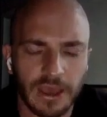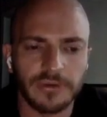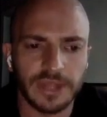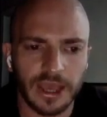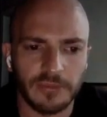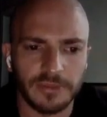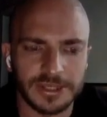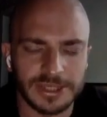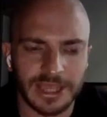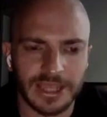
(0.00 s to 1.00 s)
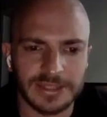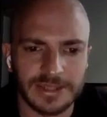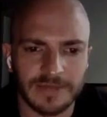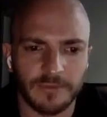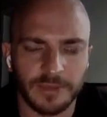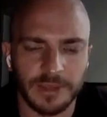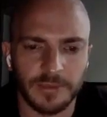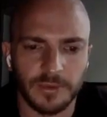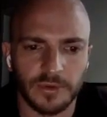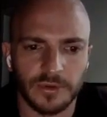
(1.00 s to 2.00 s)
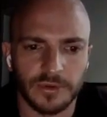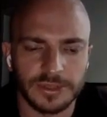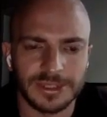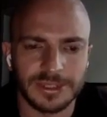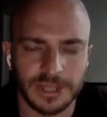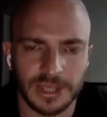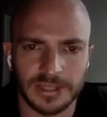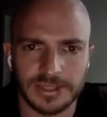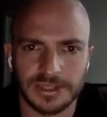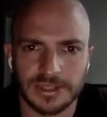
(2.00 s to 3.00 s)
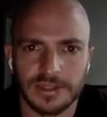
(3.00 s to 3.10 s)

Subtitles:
found out because I had several people suggest,